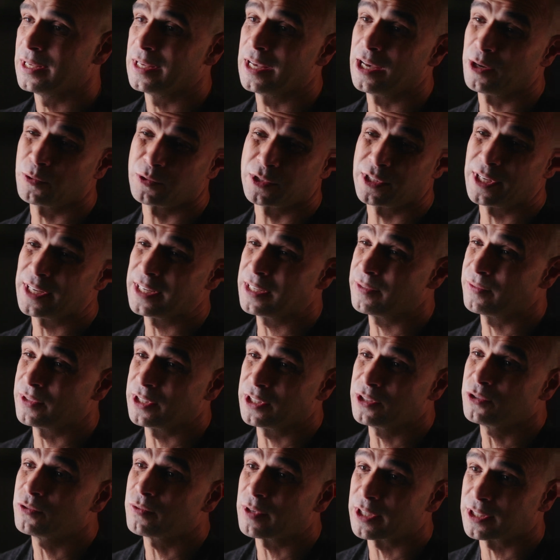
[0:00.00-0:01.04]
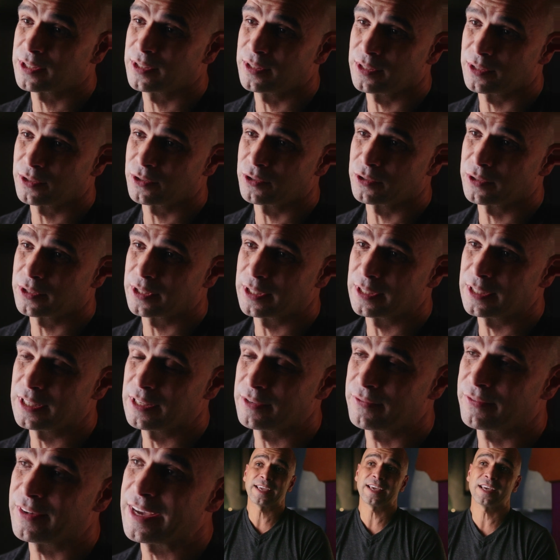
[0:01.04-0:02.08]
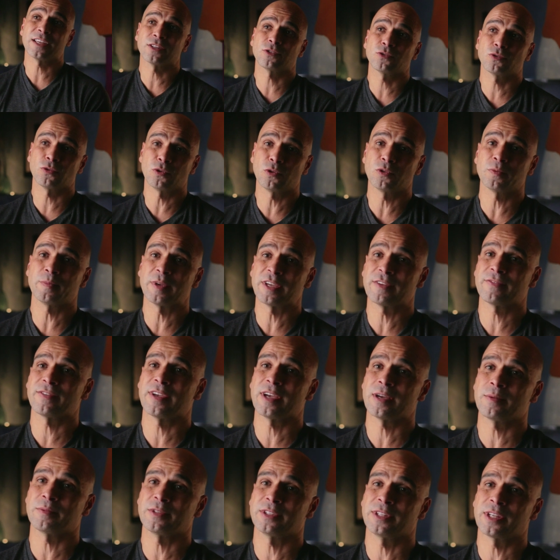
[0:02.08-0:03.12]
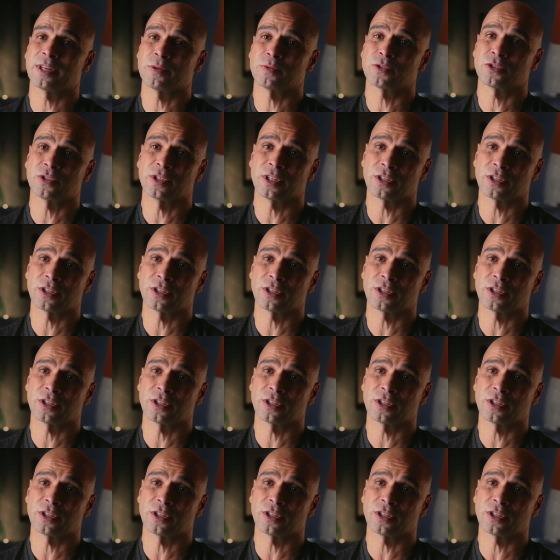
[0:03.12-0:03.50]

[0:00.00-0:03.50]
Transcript: I was not even interested in cooking. If I had told my family that I was